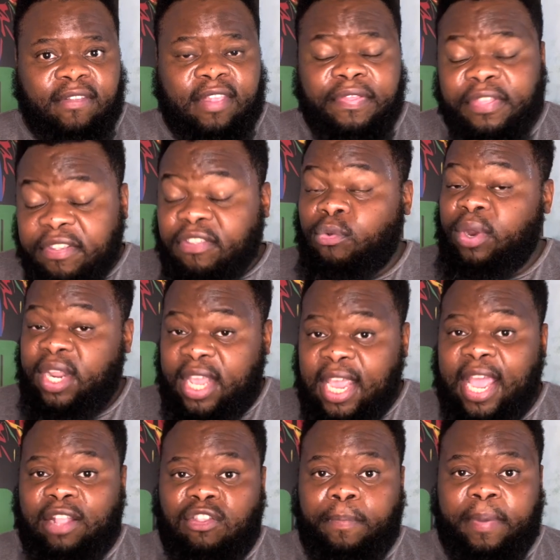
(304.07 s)
And this is what he
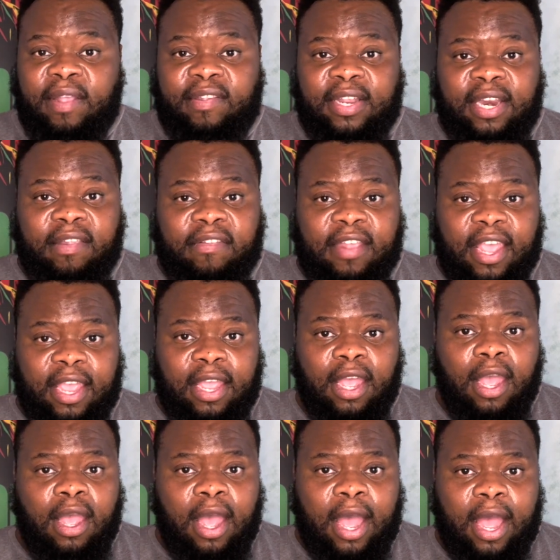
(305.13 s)
had to basically say
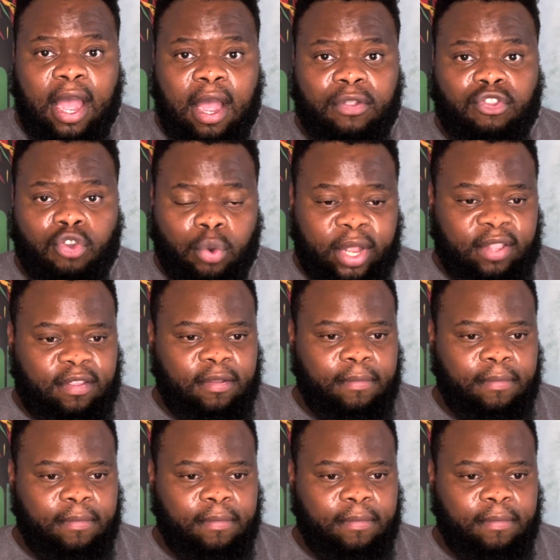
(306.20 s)
to it.